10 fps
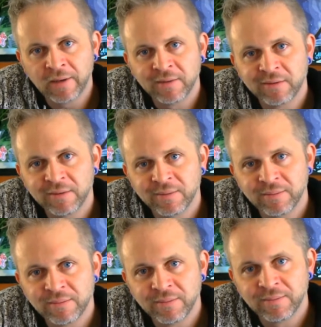
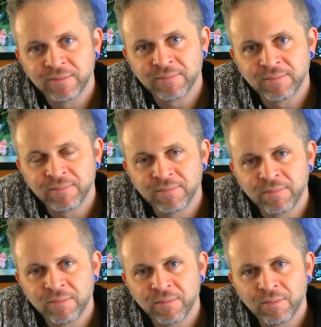
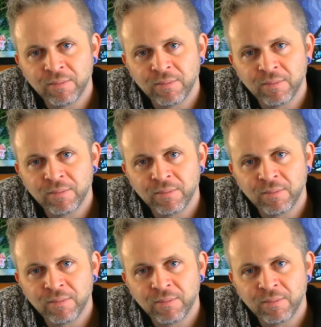Nobody speaks.